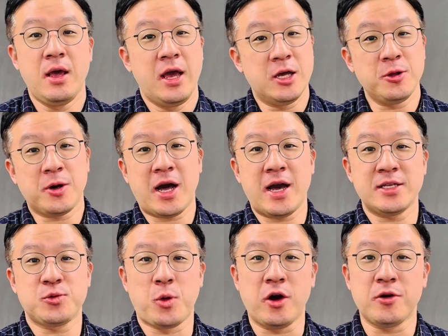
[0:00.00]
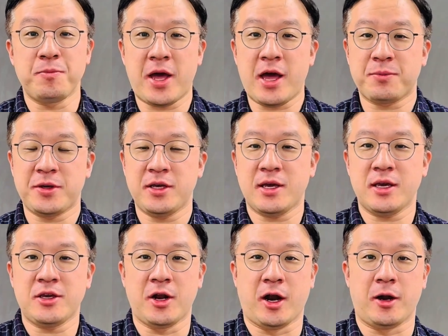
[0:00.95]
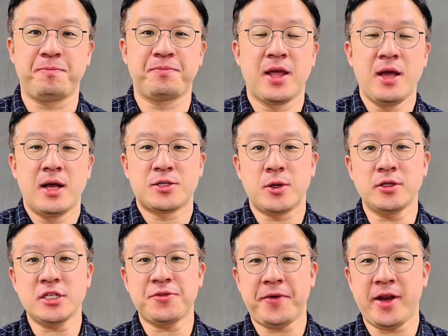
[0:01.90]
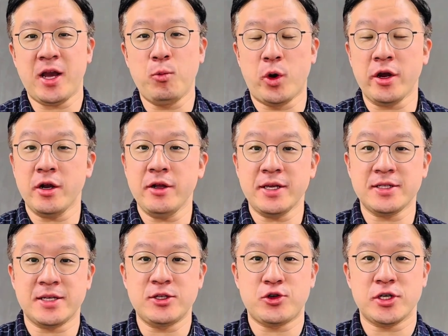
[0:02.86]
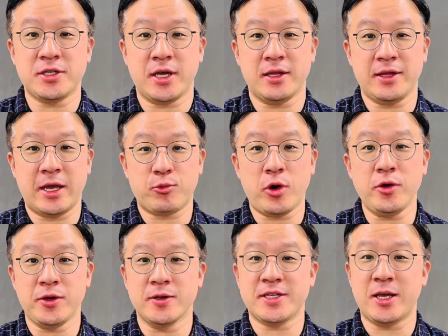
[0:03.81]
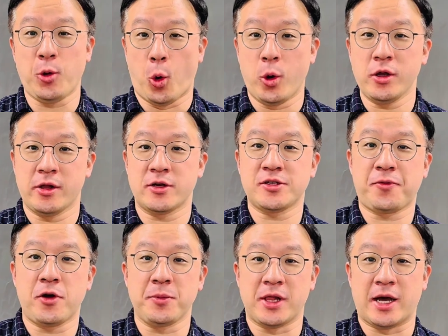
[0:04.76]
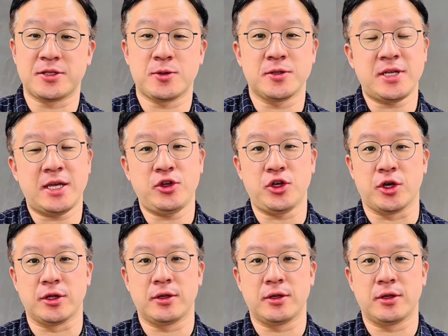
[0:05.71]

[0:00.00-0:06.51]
Hello guys, welcome back, PK here. So in this video, I'm working on this interesting in tech world using Euler's formula, so stay tuned.